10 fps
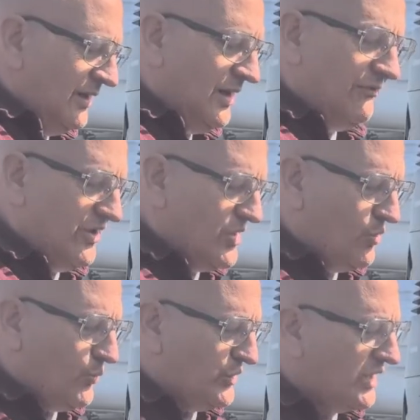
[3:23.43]
And if you
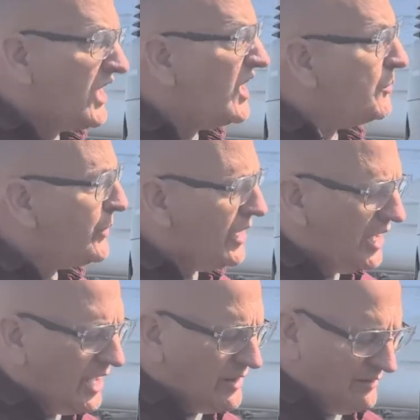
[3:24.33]
don't put the cotter pin
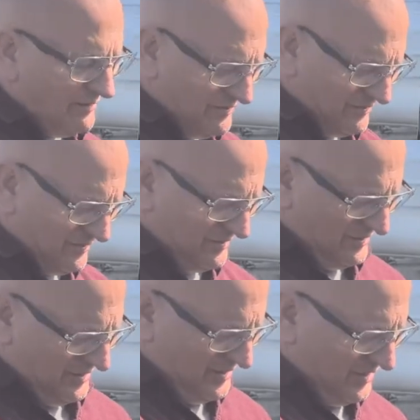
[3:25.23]
in,
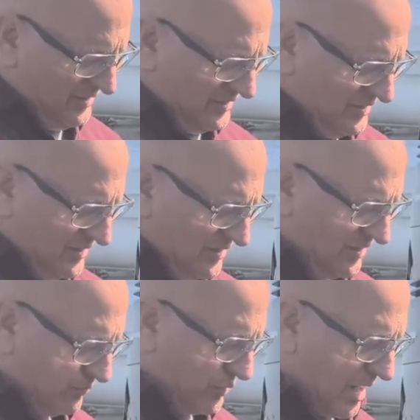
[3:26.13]

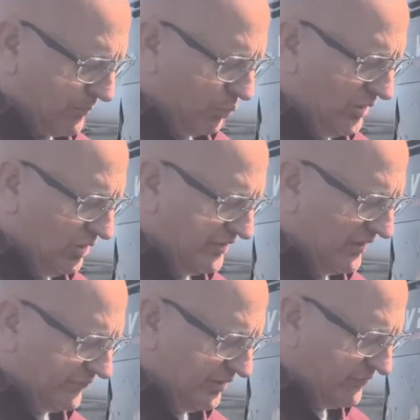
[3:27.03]
the prop will
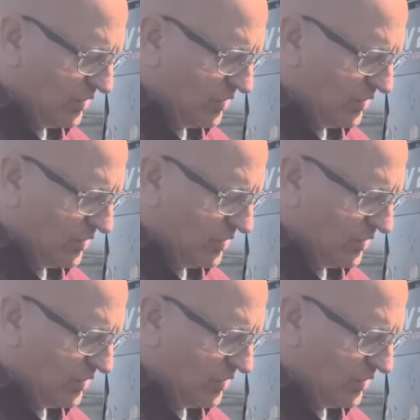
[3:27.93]
definitely